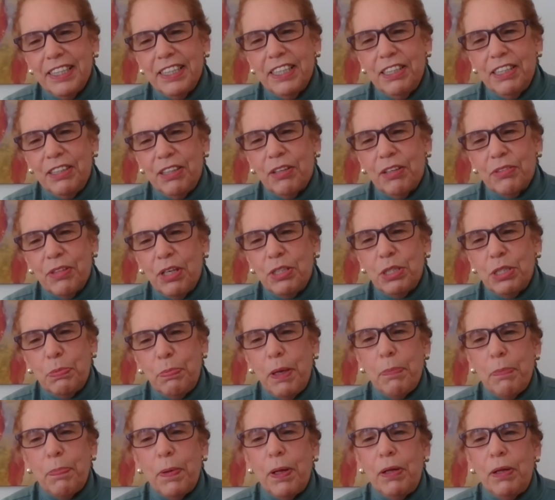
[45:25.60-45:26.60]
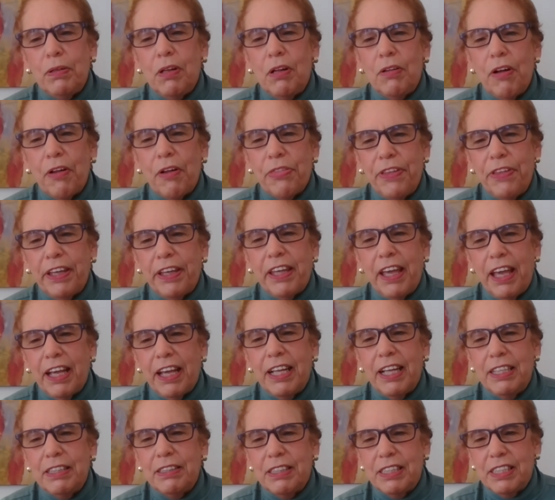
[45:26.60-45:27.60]
you know, those people are thinking
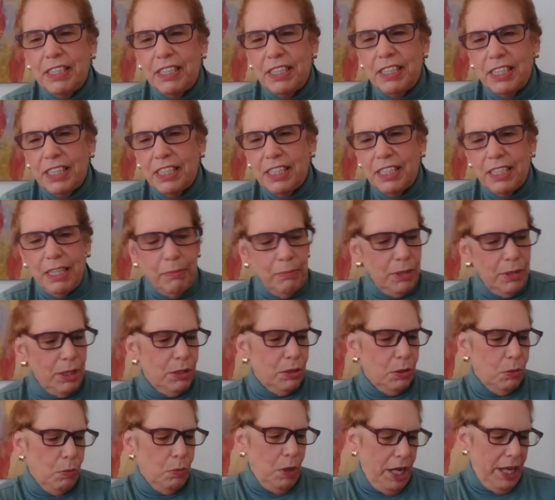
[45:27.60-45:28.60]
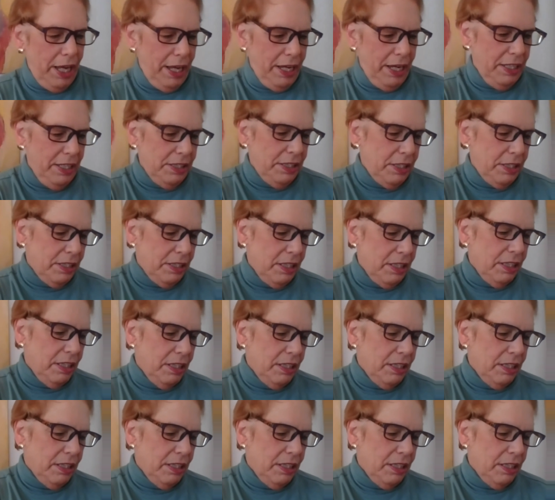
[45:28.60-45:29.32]
in similar ways.